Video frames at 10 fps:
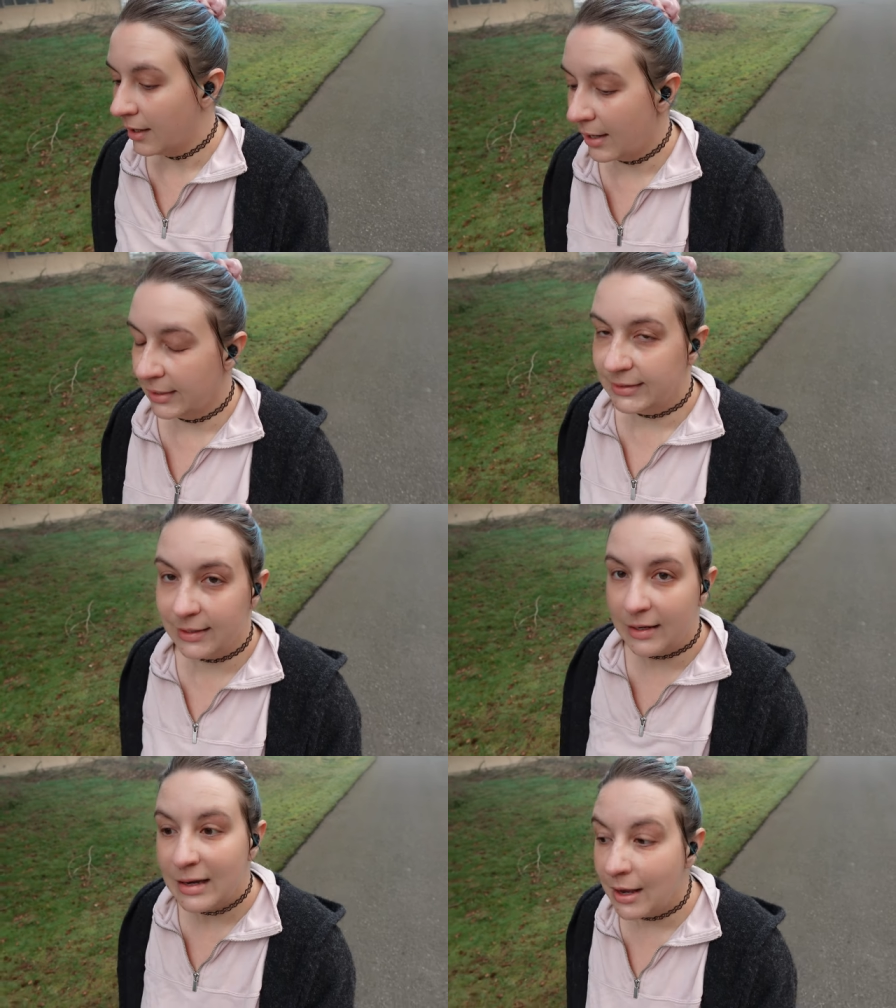And I
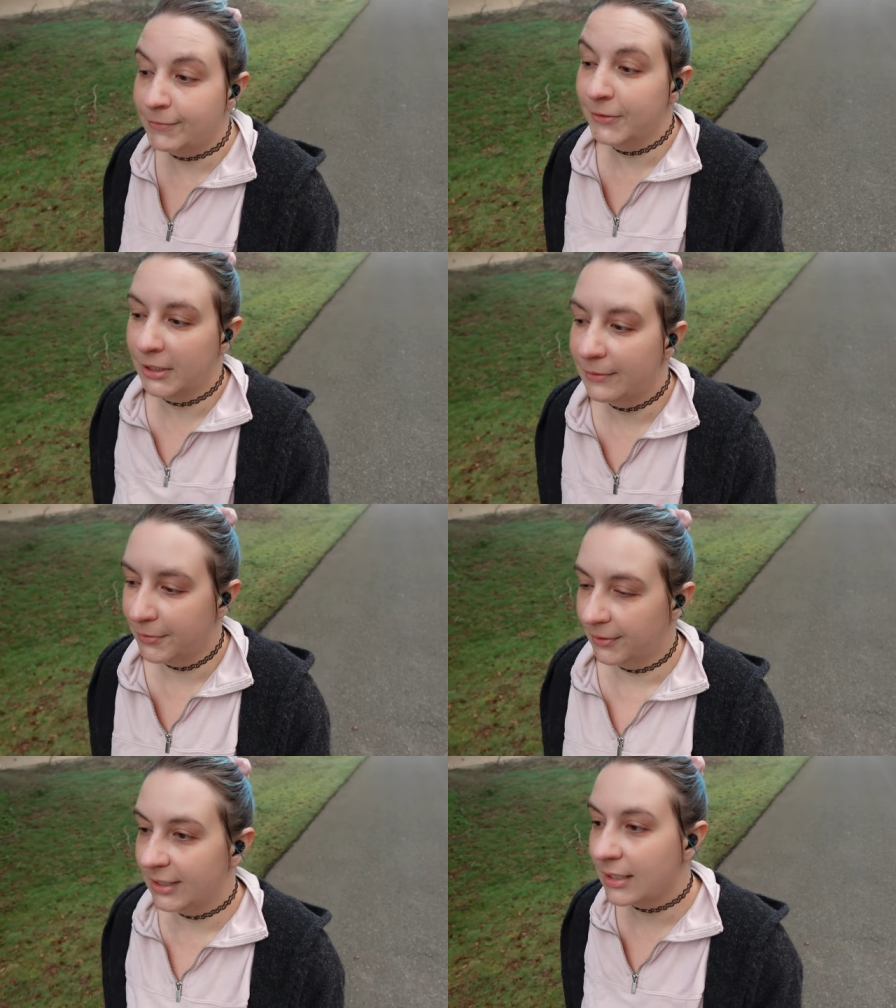did enough
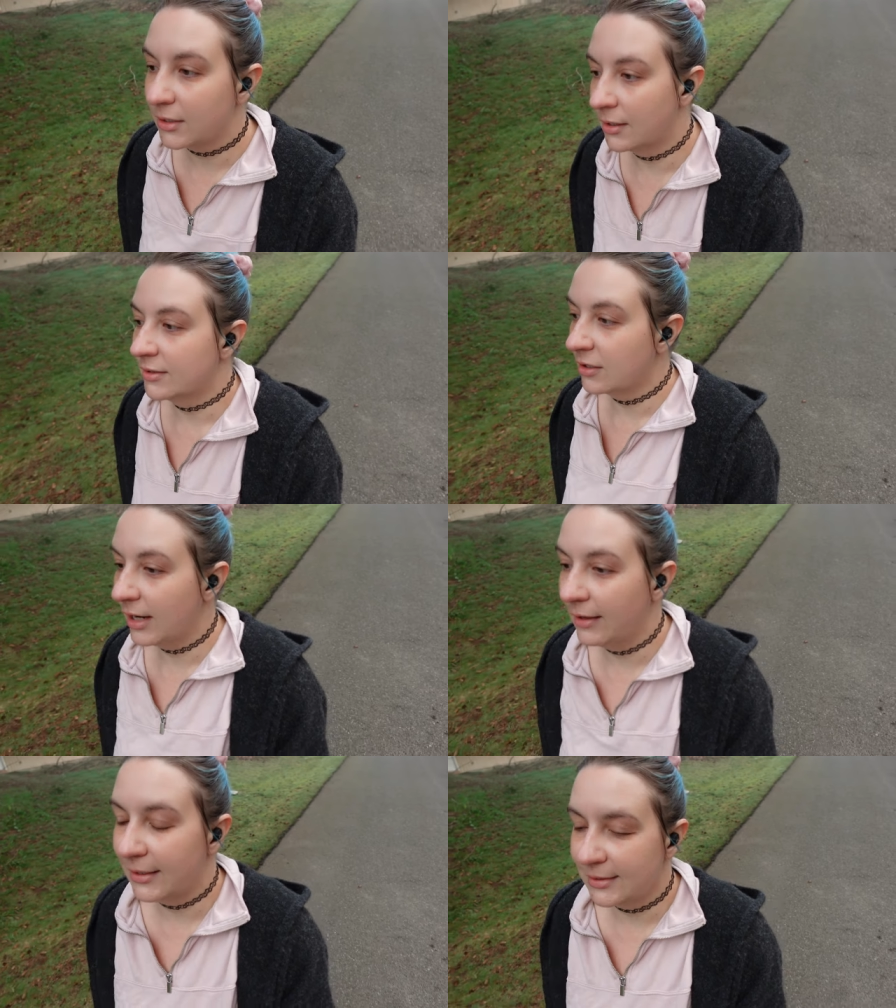forgetful things
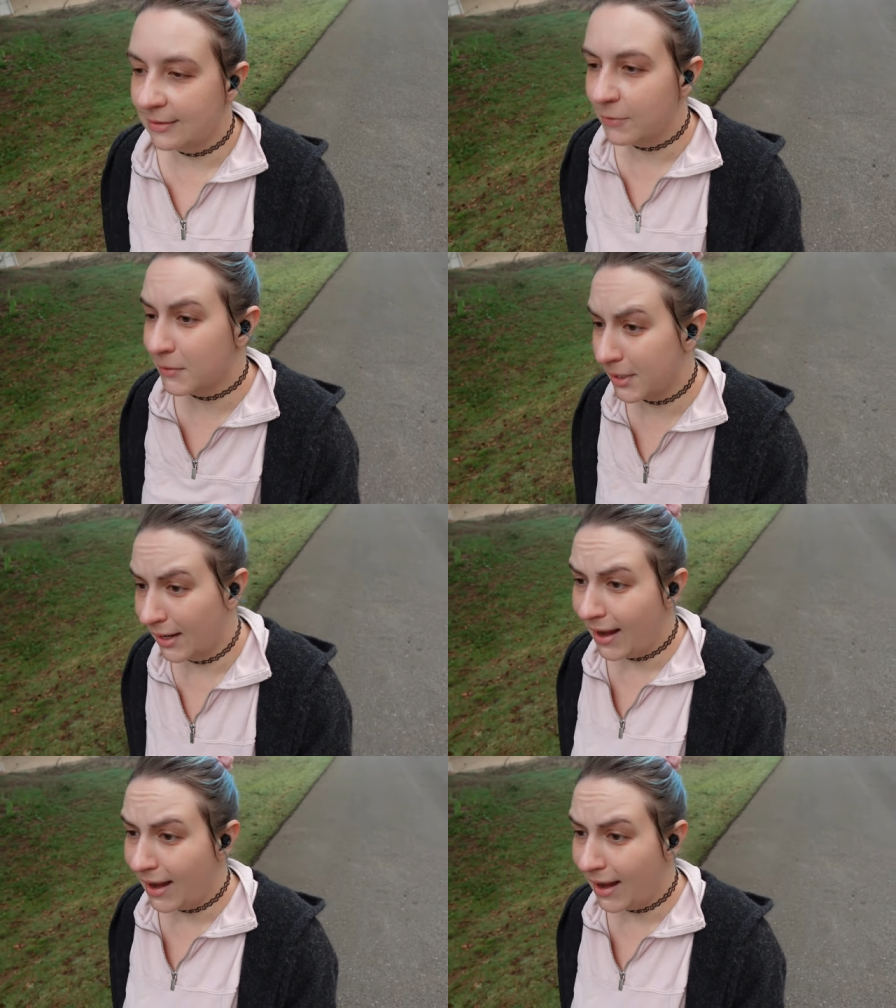yesterday that Steven was like,